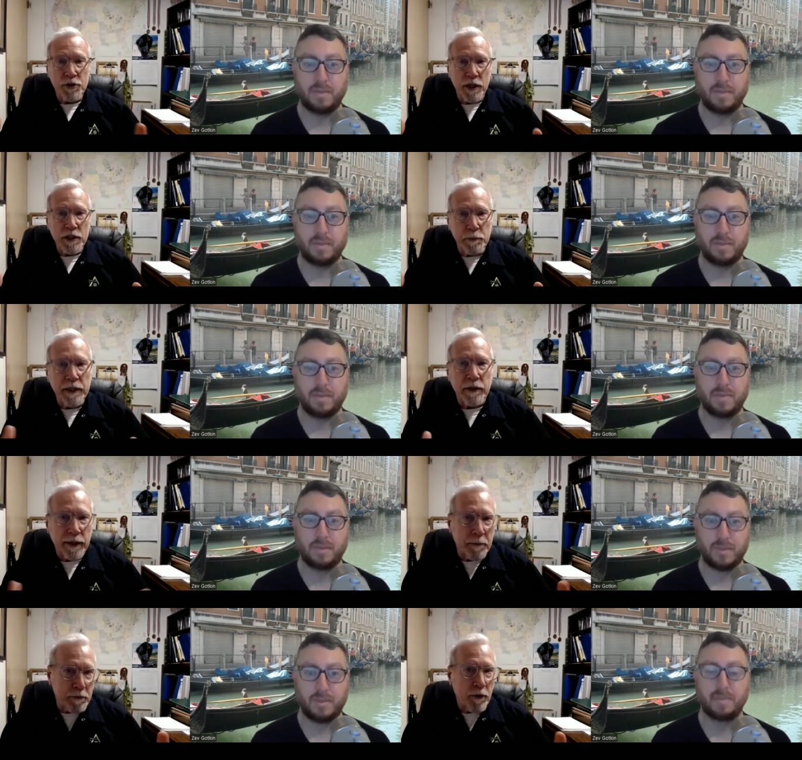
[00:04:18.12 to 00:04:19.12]
Speaker 1: to judge beer
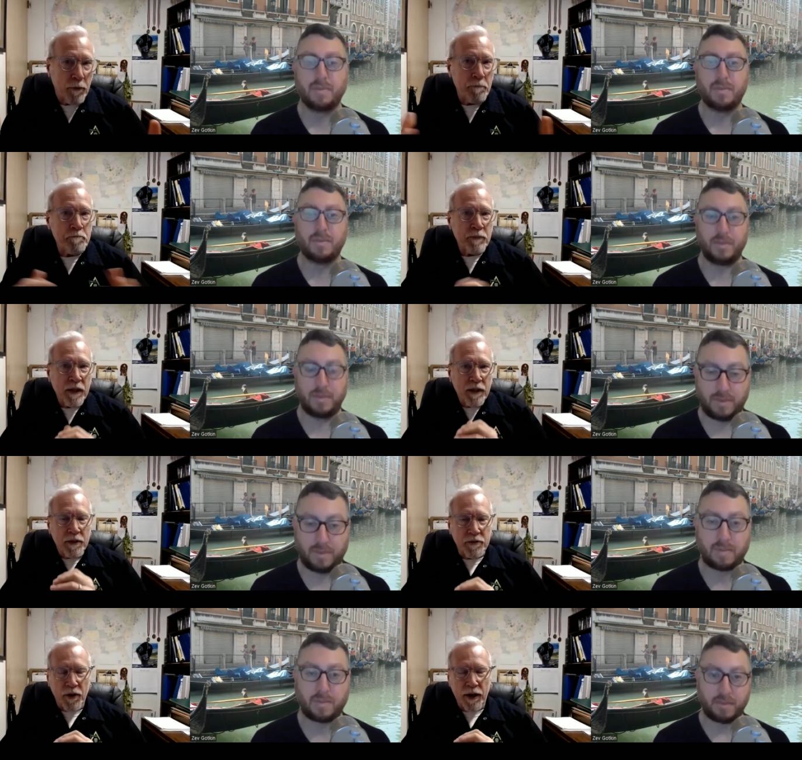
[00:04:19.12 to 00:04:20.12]
like a pro.
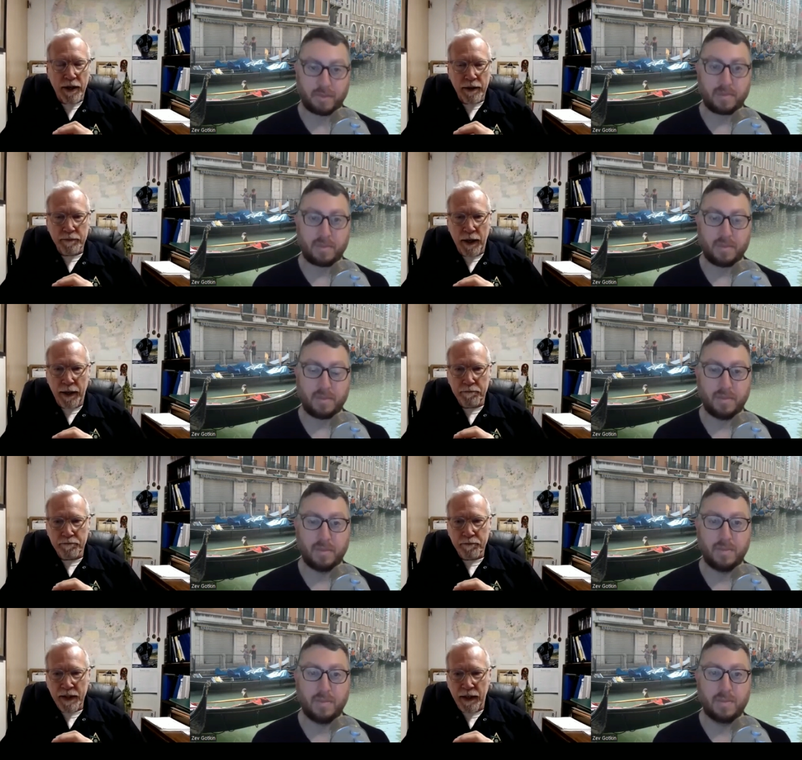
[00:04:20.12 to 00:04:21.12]
So I uh,
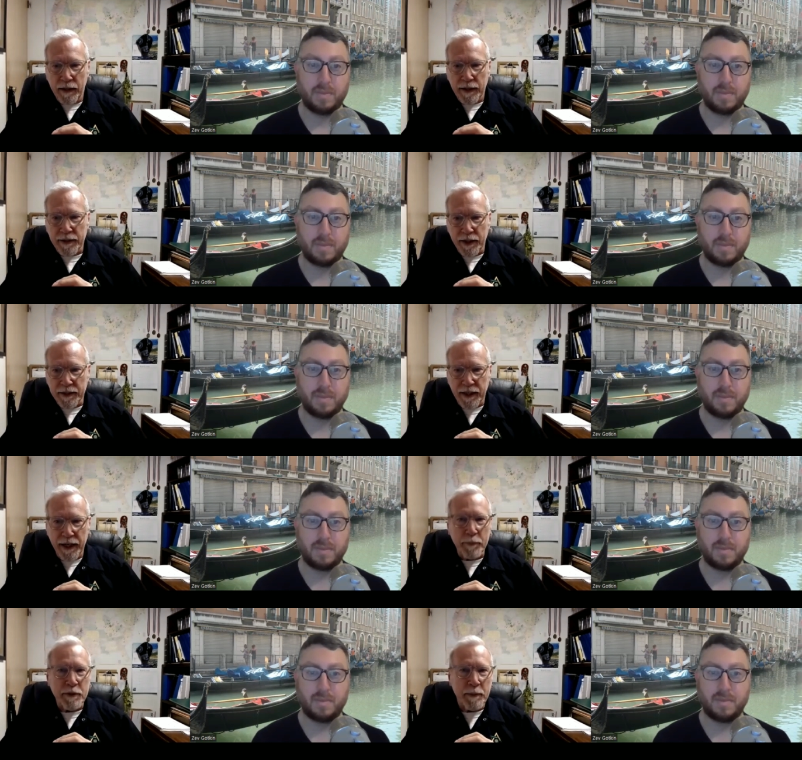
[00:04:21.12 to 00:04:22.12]
I like to think that I
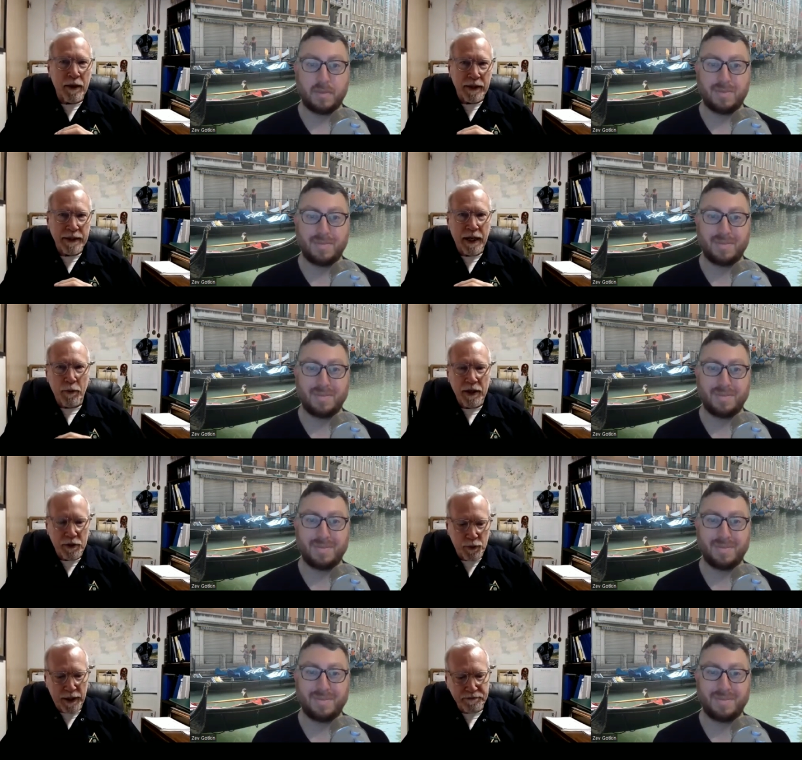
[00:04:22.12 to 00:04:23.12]
help them out in that way
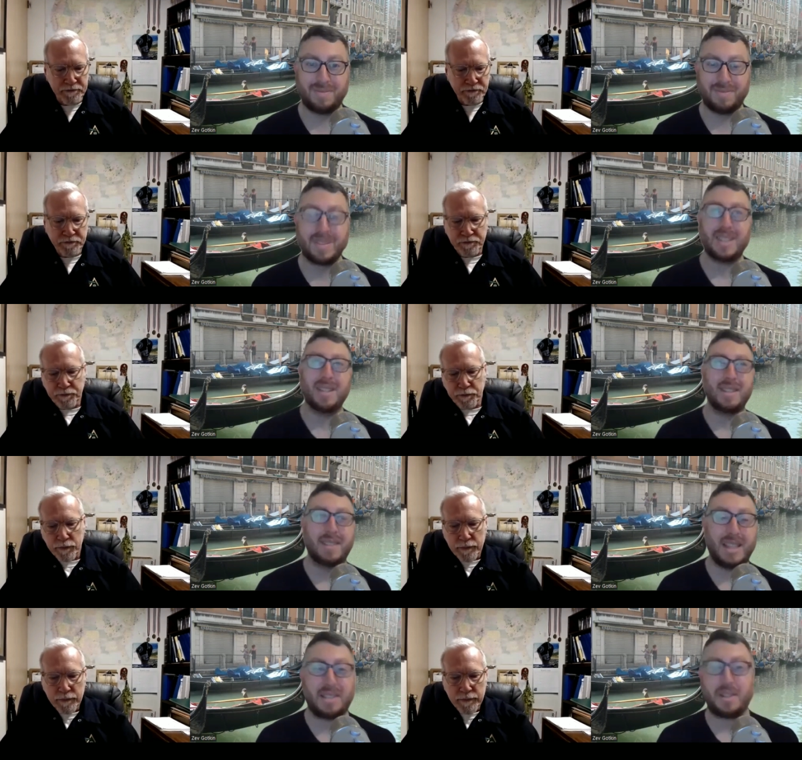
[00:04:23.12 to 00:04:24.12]
as well.
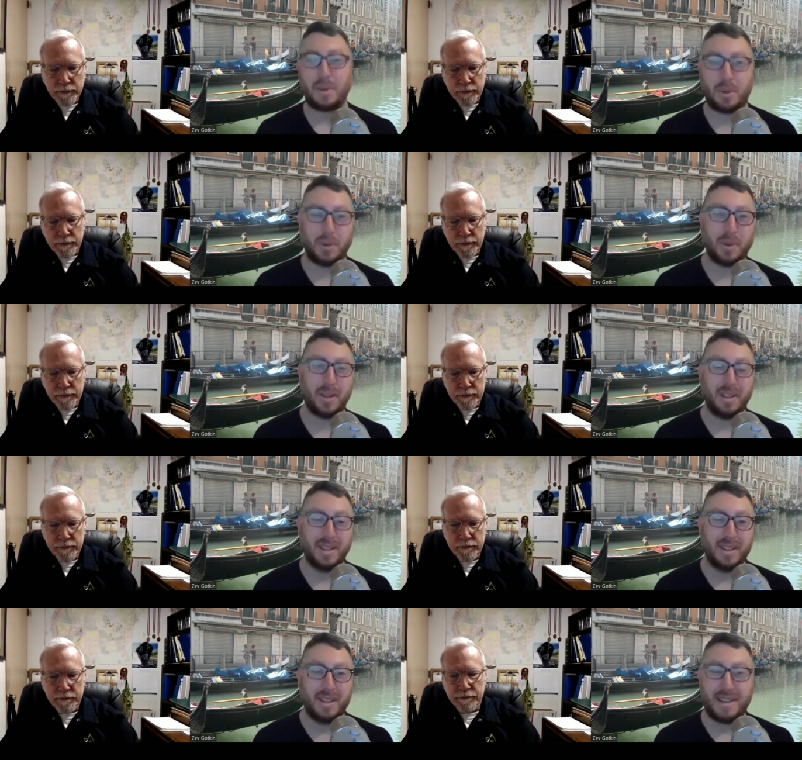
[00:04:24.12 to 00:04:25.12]
Speaker 2: That's so cool.
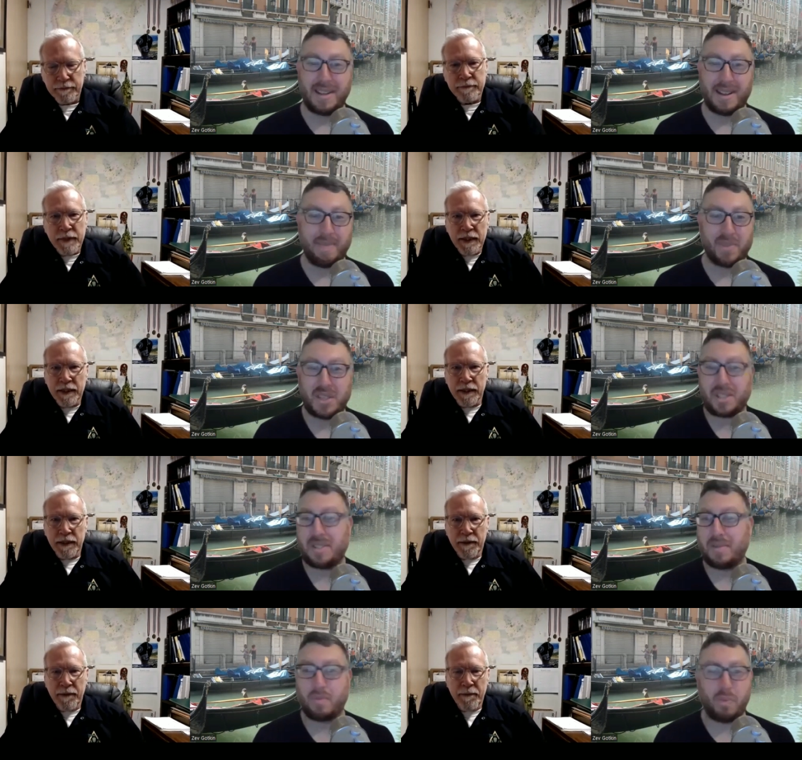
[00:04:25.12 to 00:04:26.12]
Um,
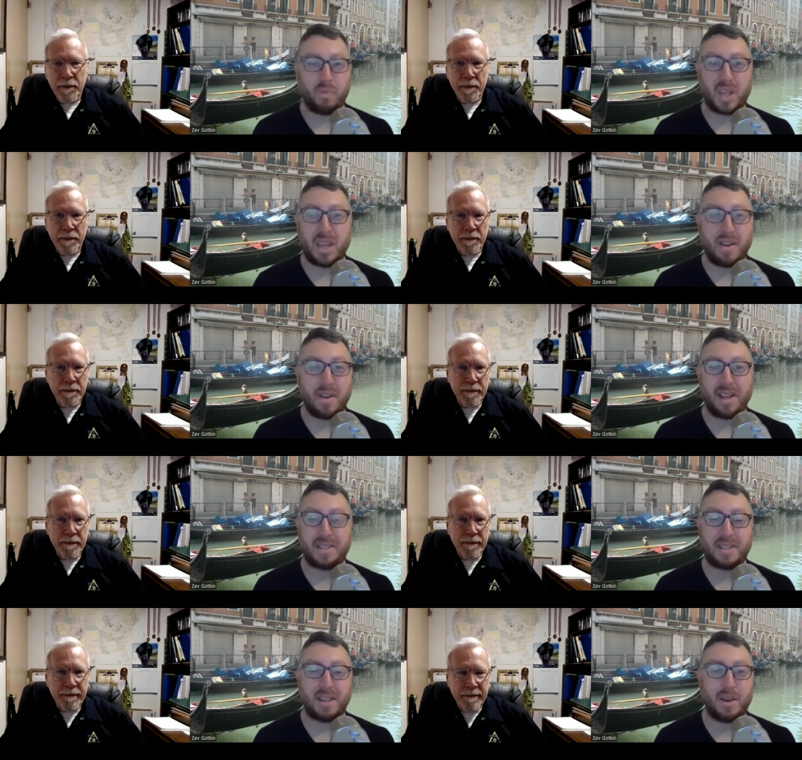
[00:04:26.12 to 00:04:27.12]
just
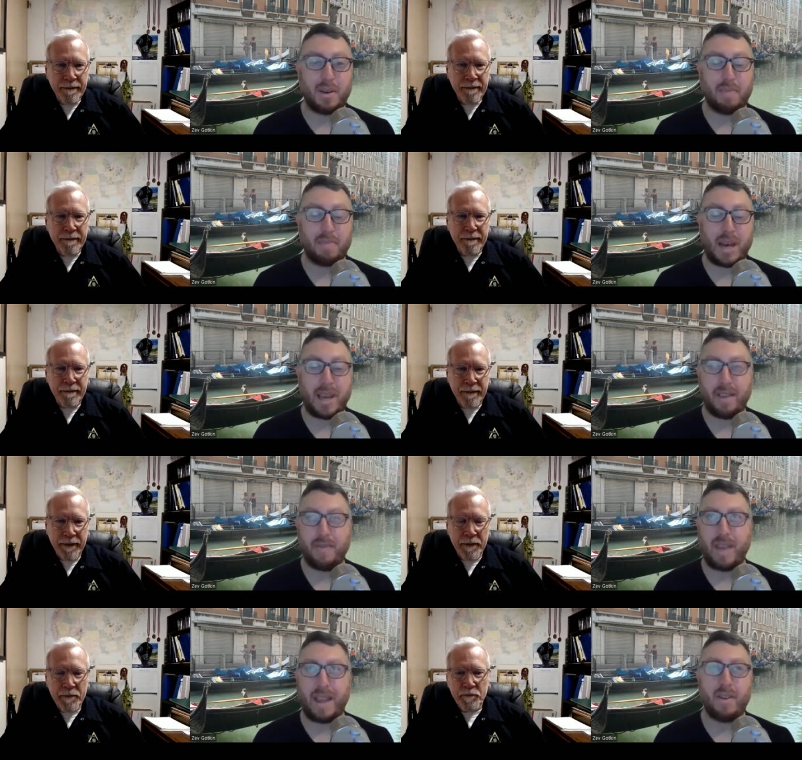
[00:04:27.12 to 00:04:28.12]
curious, you know, my
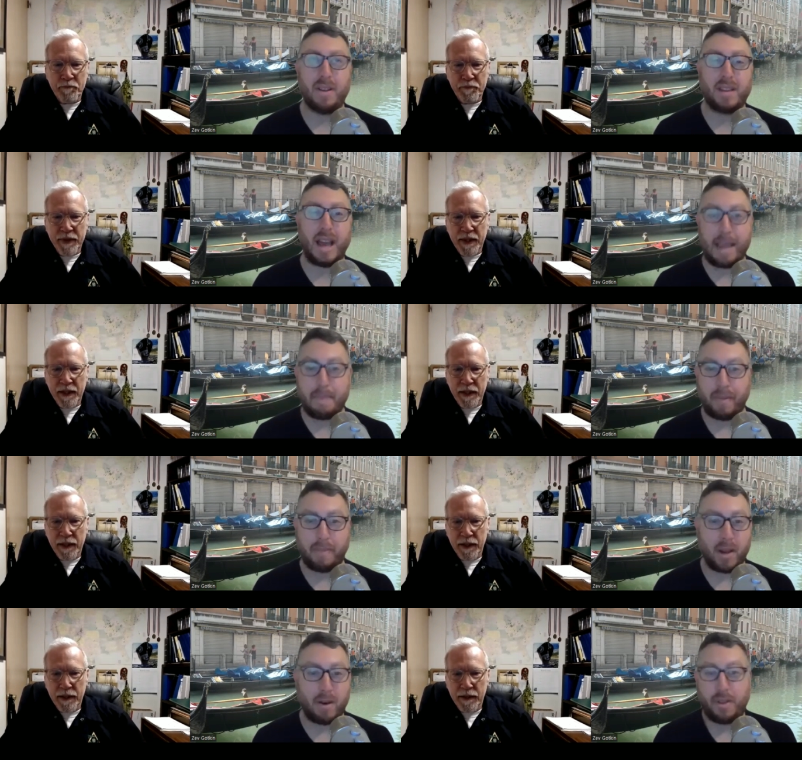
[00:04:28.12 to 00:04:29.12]
favorite type
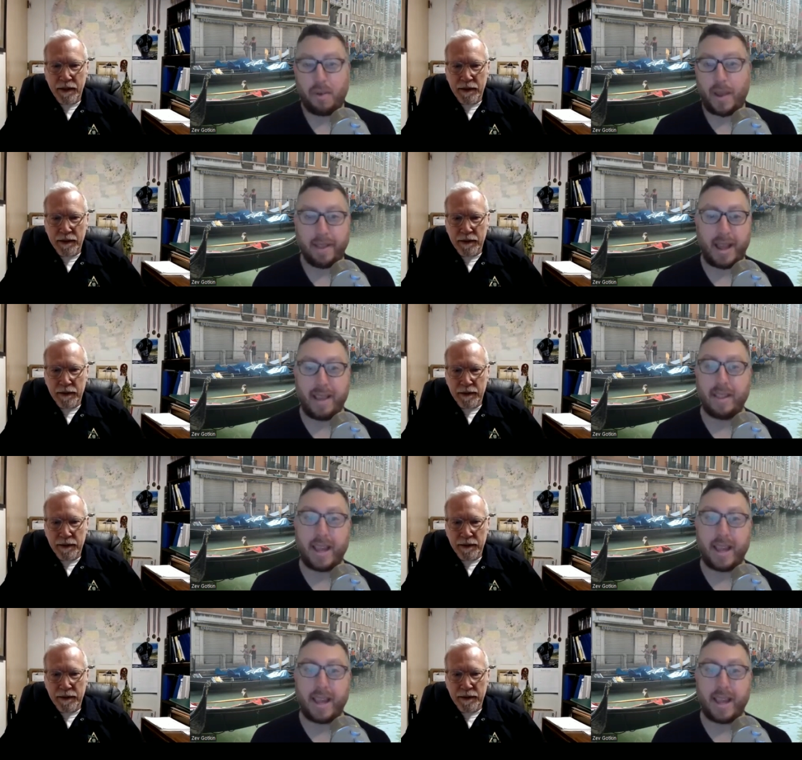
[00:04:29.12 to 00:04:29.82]
of beer, although I, I